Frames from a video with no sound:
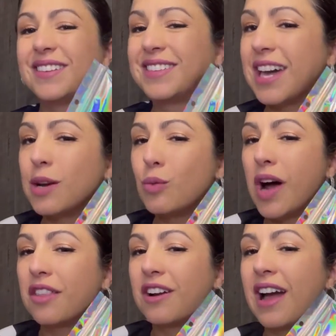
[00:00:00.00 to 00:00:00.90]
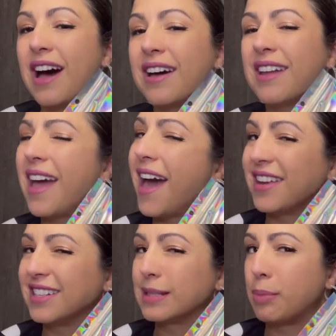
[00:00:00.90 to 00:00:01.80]
Get them while they're hot at
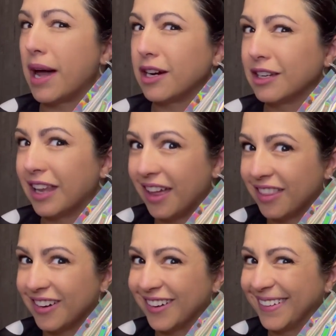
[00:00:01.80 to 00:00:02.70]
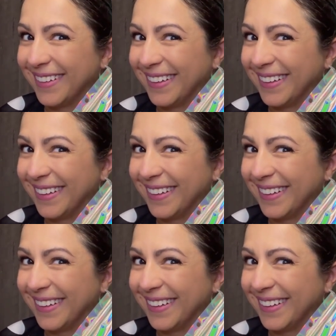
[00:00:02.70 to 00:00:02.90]
Inspired Leather.